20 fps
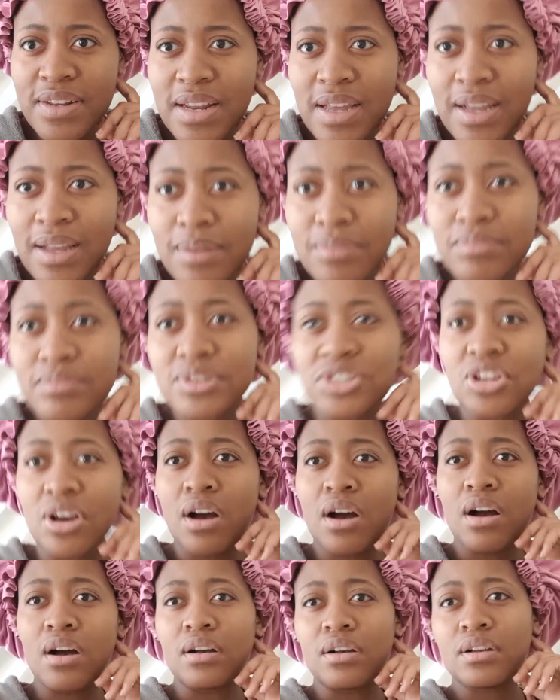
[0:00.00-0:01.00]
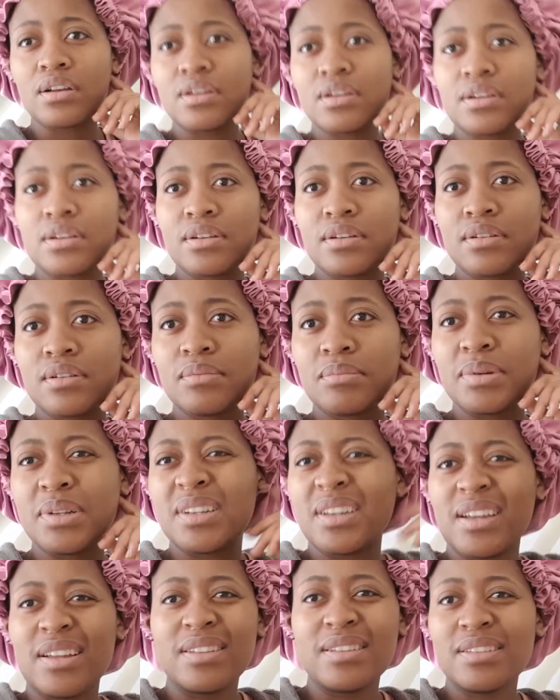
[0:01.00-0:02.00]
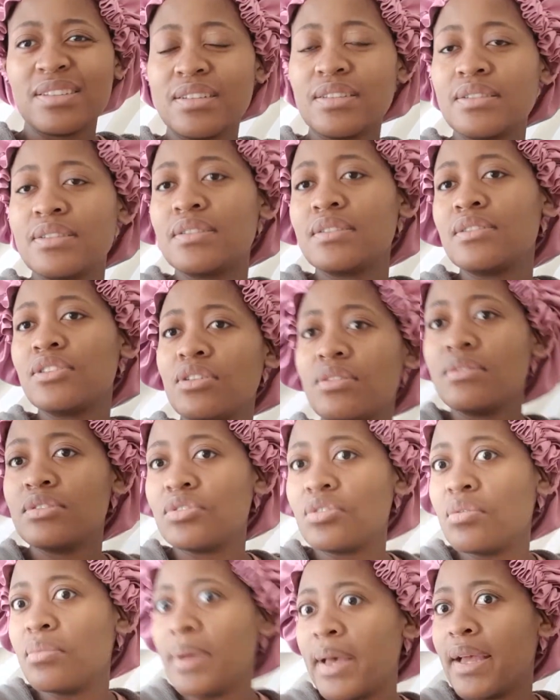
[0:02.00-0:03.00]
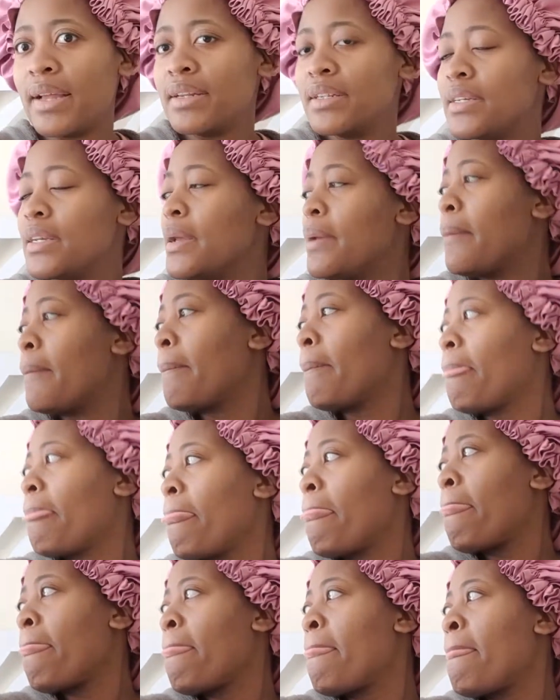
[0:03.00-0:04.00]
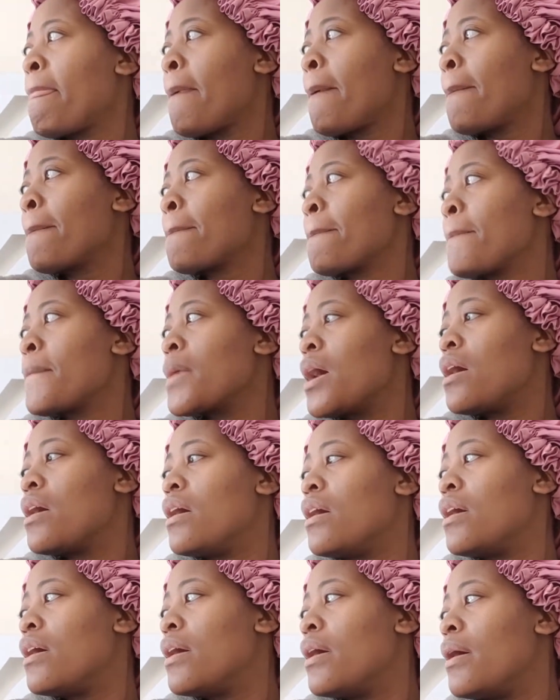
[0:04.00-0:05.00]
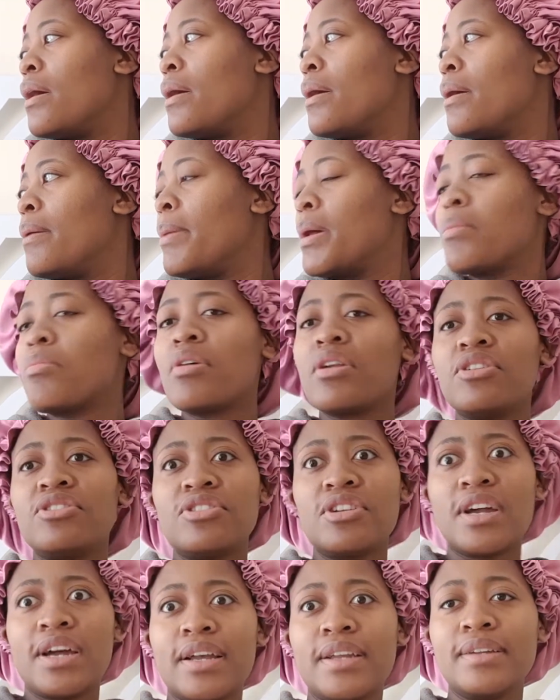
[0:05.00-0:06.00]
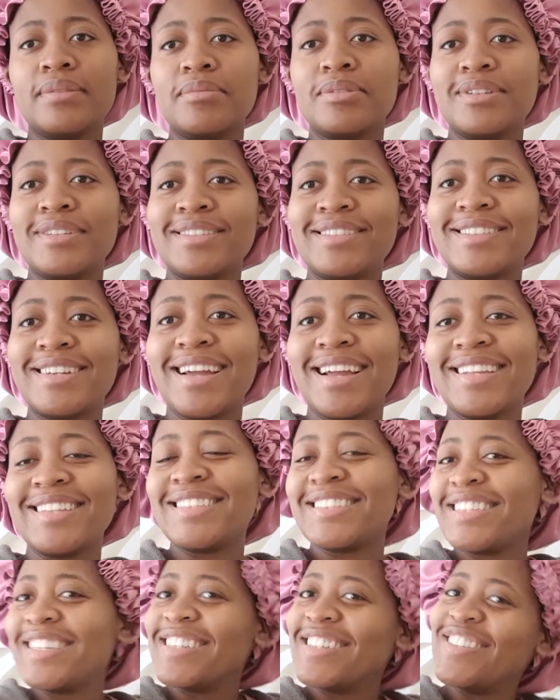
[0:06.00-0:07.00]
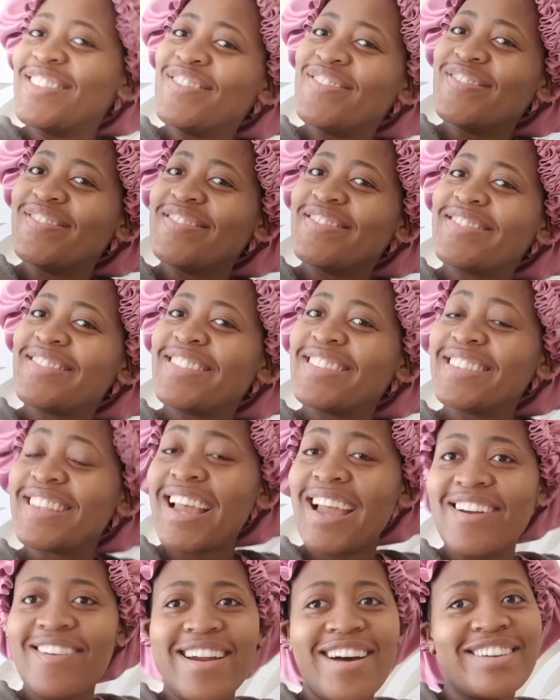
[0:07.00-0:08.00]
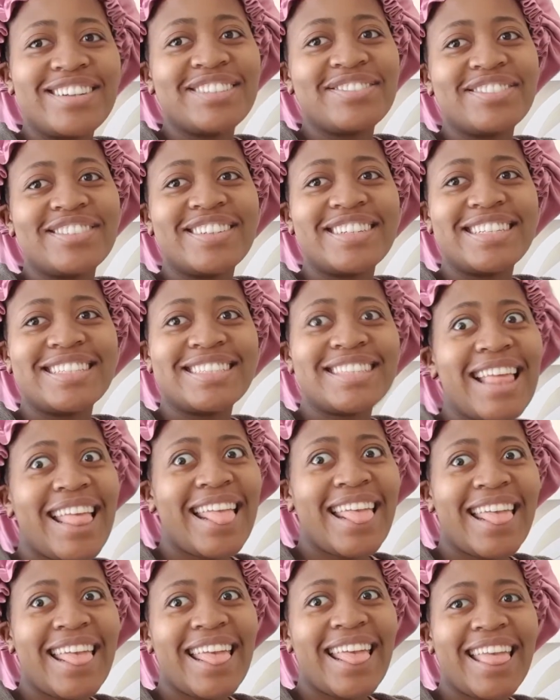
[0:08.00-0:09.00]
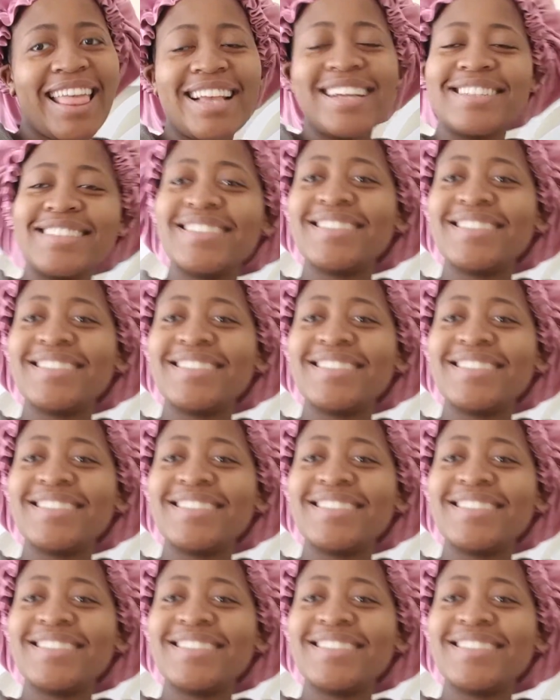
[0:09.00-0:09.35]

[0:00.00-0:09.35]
like I'm dark, but it's not so bad. But I'm gonna try. I'm gonna try. So stick around if you wanna see.